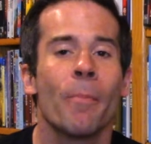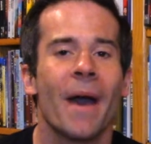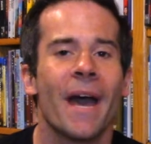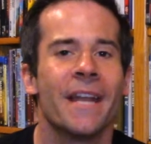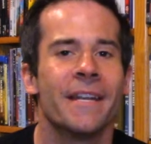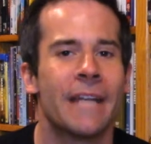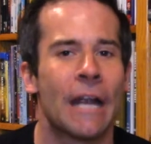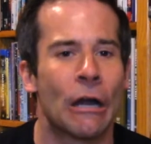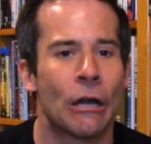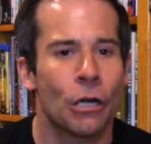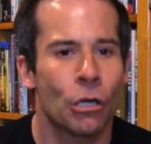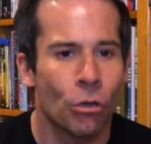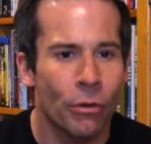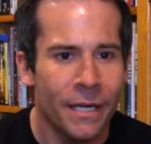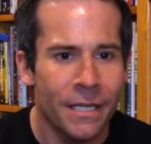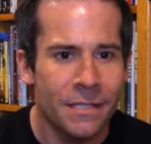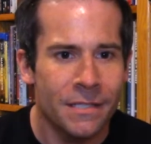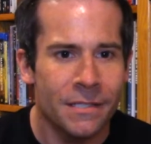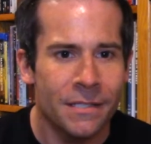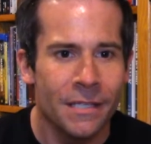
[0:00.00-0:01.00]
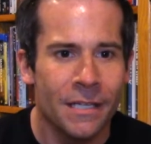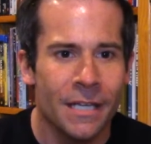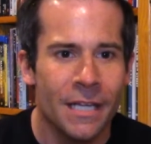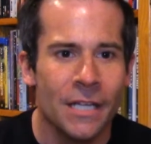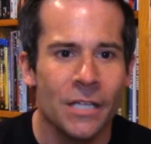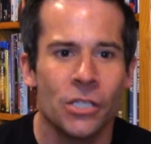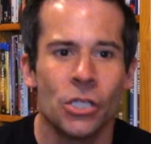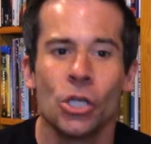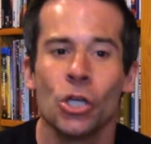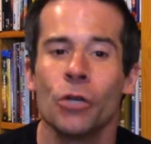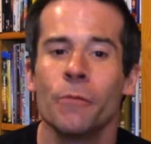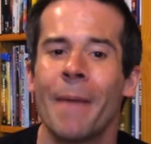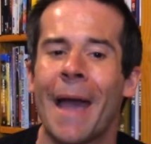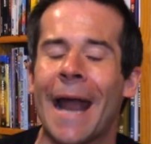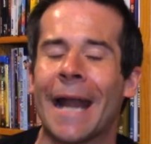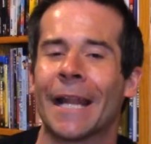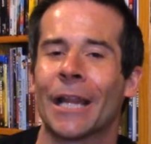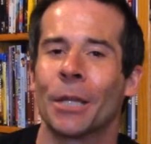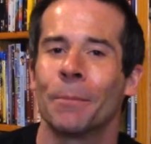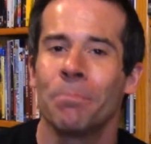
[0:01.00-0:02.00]
and Darren Criss, to
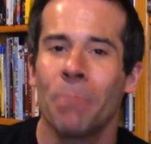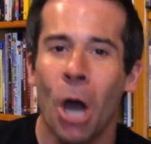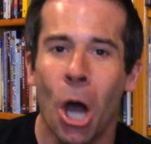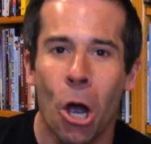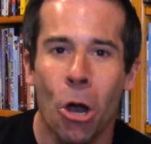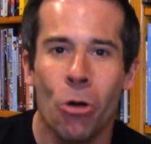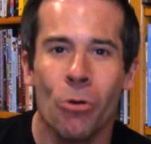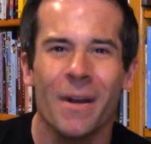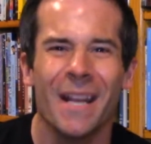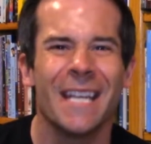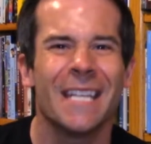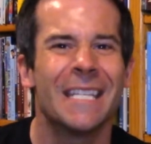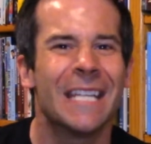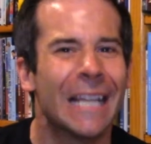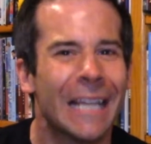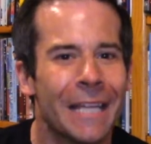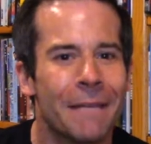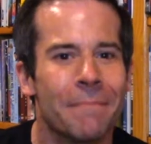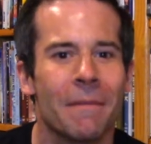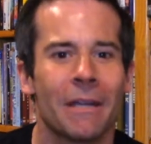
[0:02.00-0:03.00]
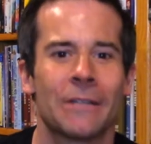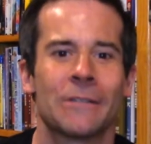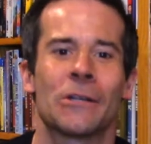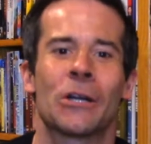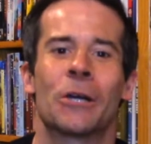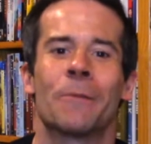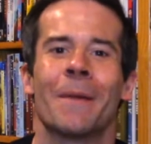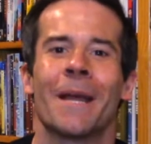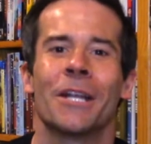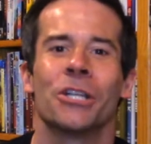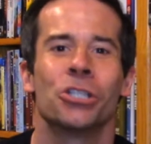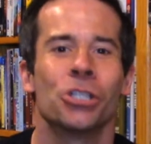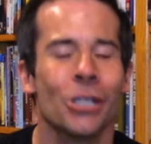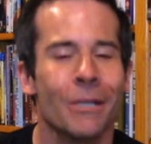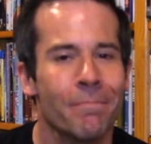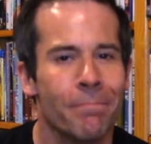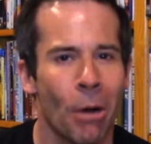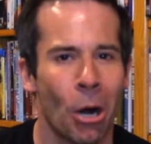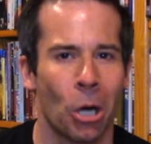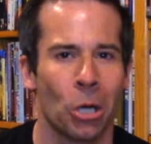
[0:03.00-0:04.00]
Patti LuPone, Dylan McDermott,
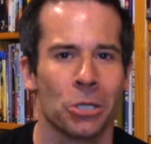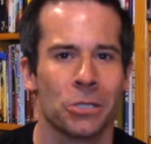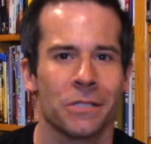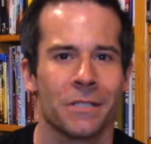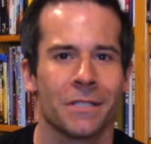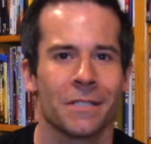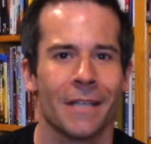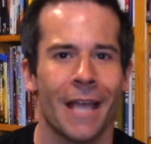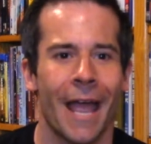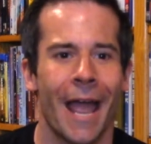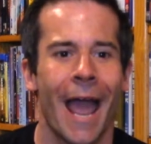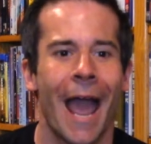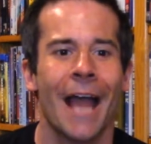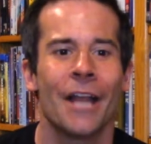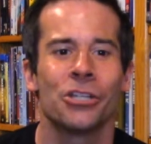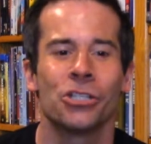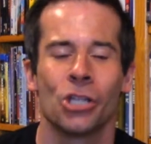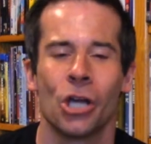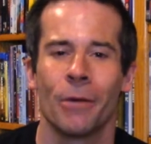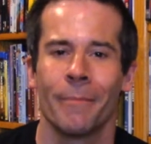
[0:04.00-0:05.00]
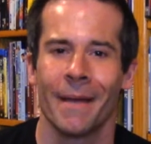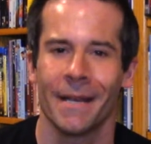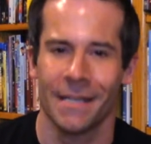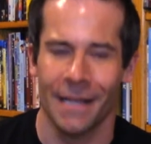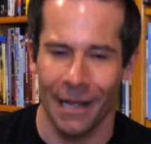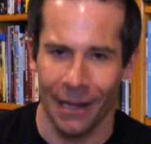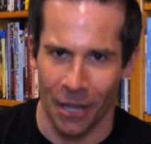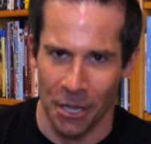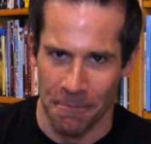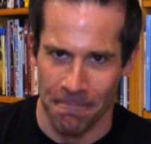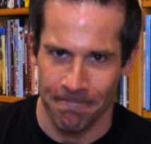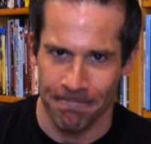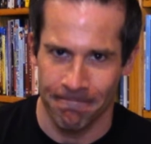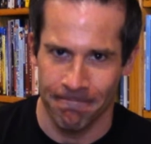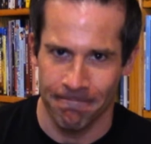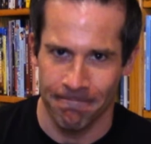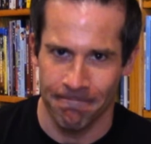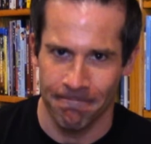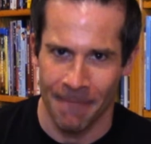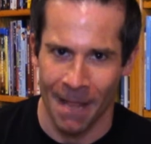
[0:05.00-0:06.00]
Jim Parsons, and Joe Mantello.
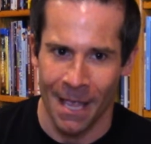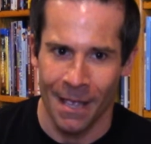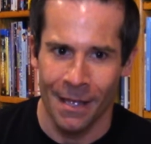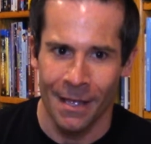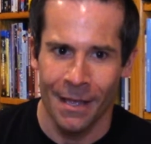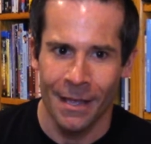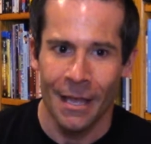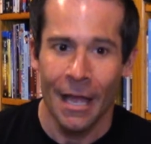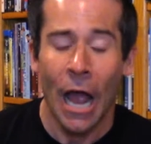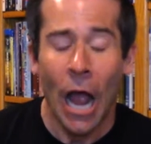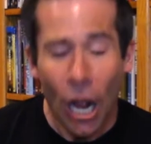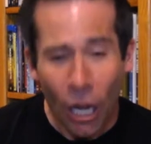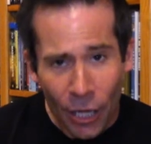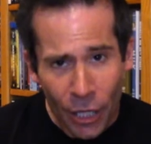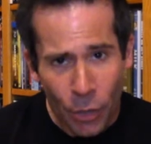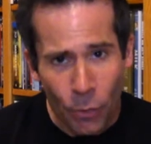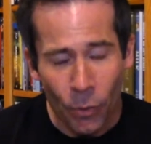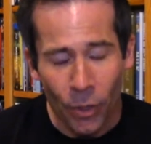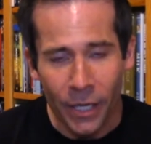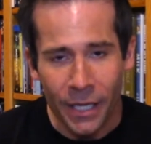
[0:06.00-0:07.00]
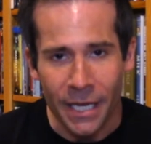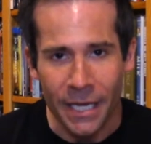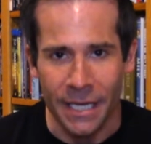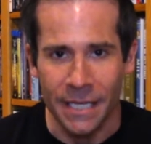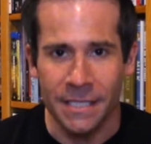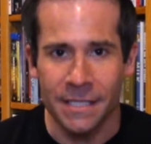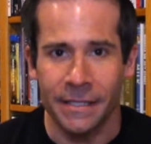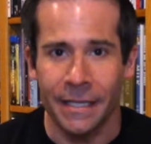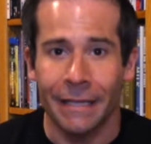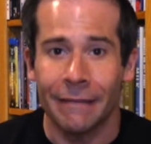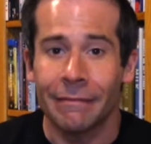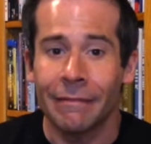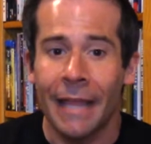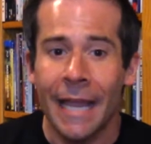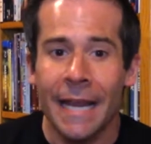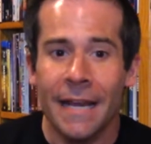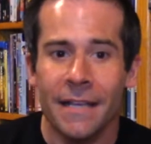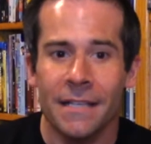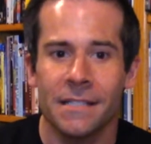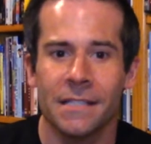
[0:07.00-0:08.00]
Hollywood is the
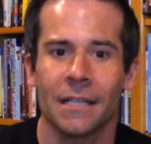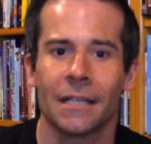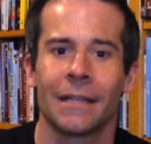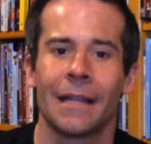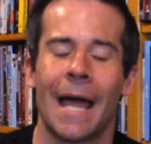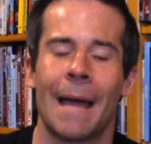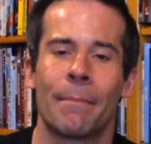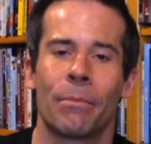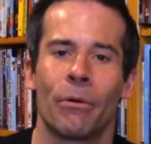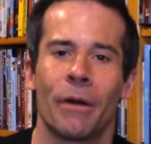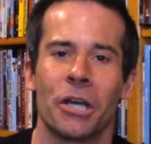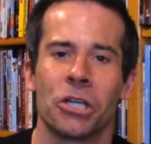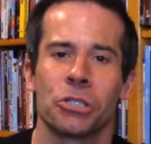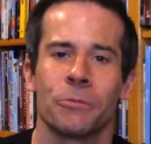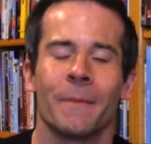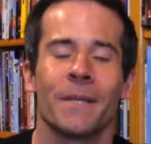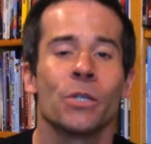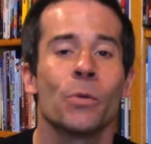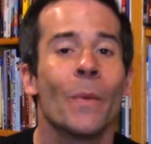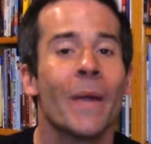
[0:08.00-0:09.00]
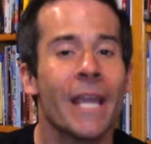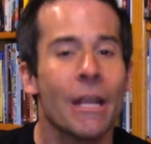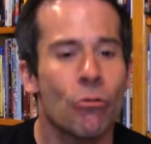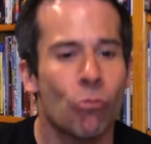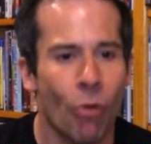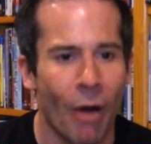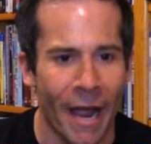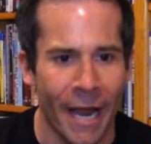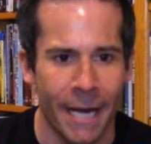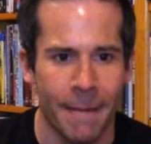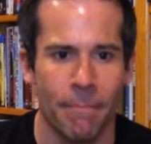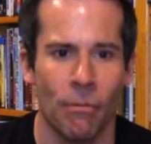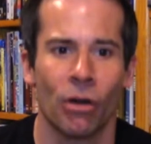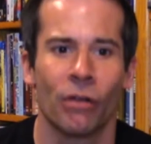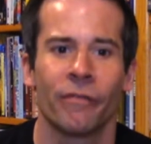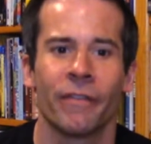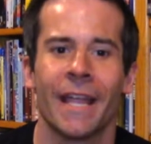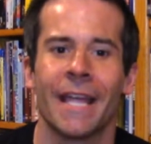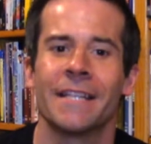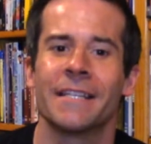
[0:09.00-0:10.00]
latest collaboration between Ryan
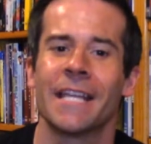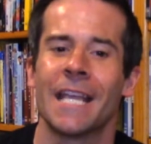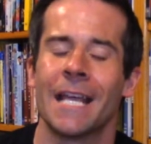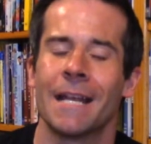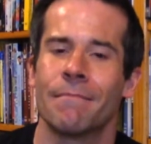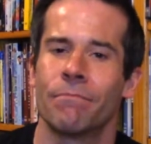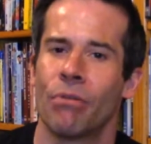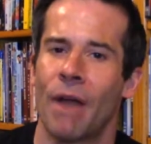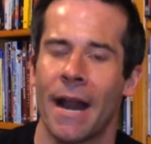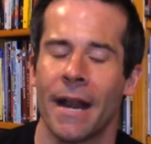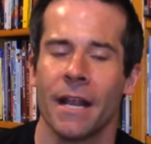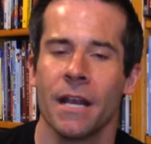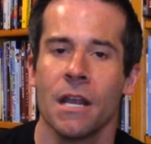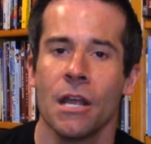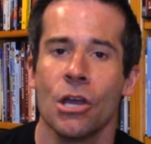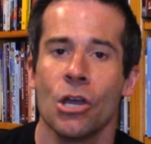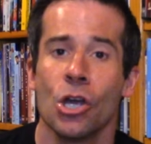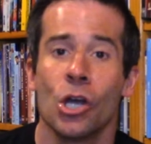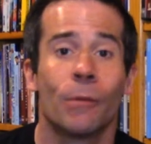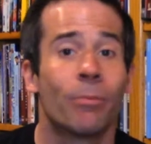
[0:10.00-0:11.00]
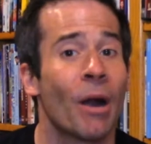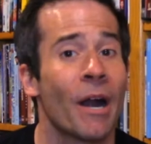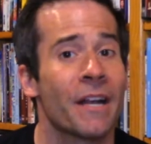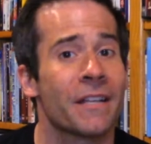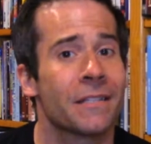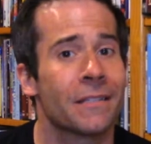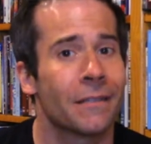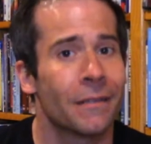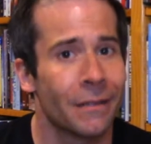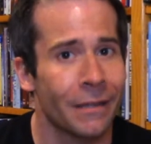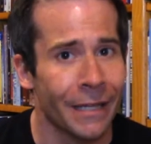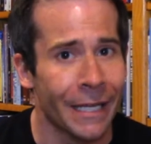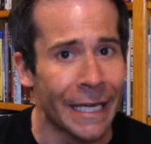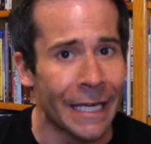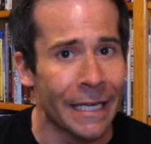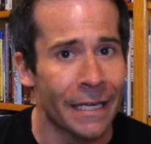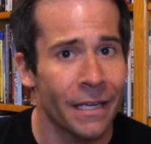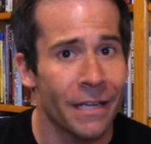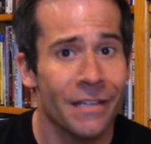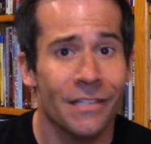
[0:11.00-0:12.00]
Murphy and Ian Brennan, who brought us
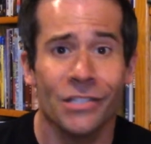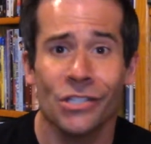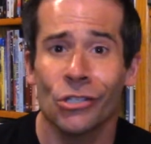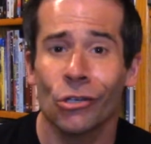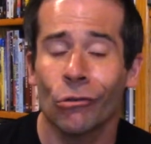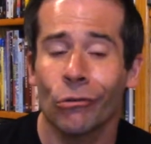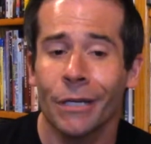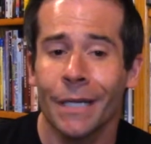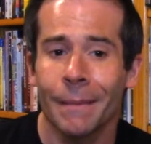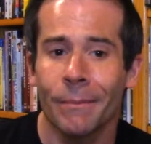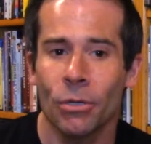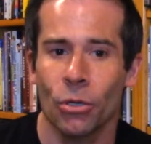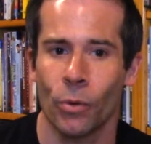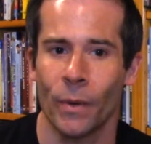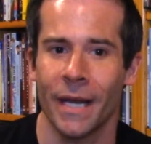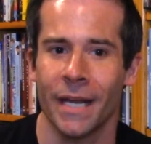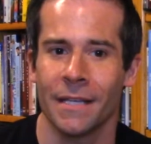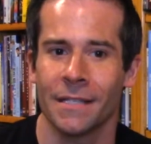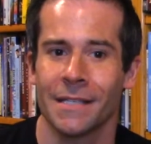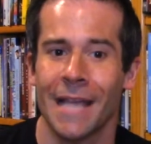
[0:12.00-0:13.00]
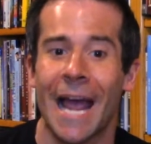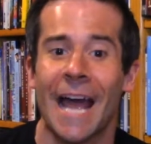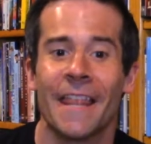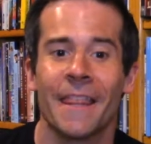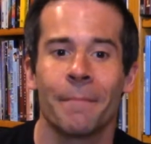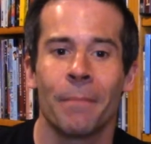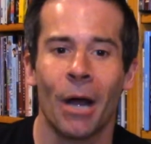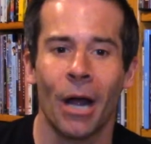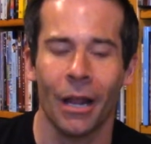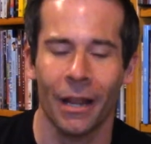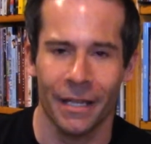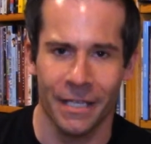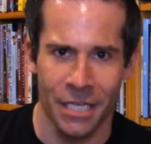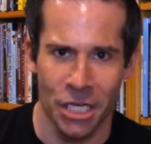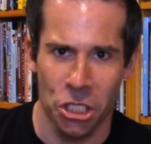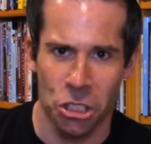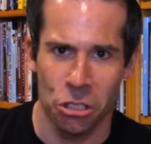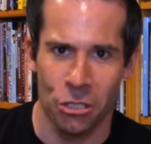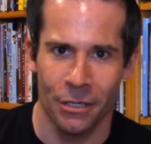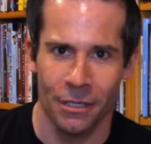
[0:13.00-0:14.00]
Glee, Scream Queens, and The
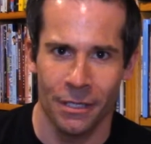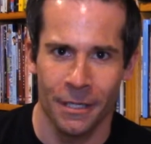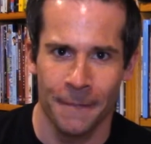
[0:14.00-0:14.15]
Politician.